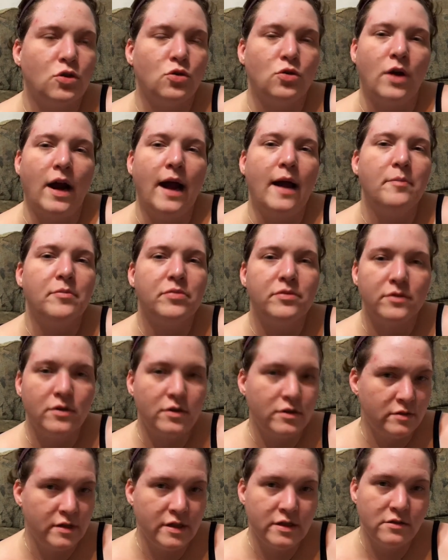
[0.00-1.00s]
crap
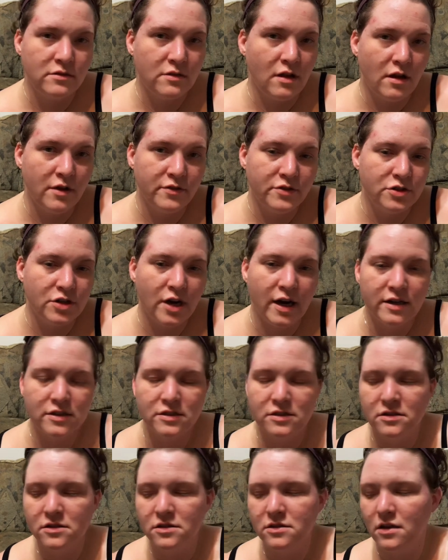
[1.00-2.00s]
in the law of
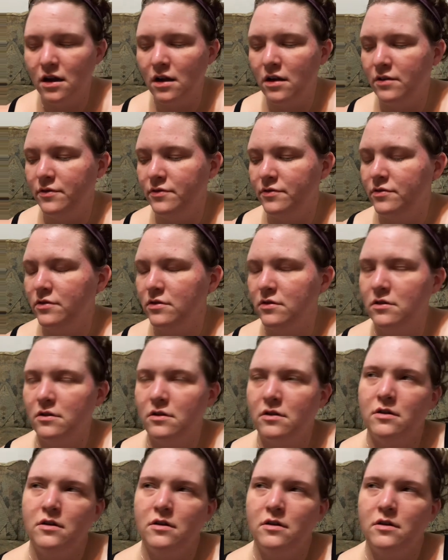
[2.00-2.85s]
attraction stuff.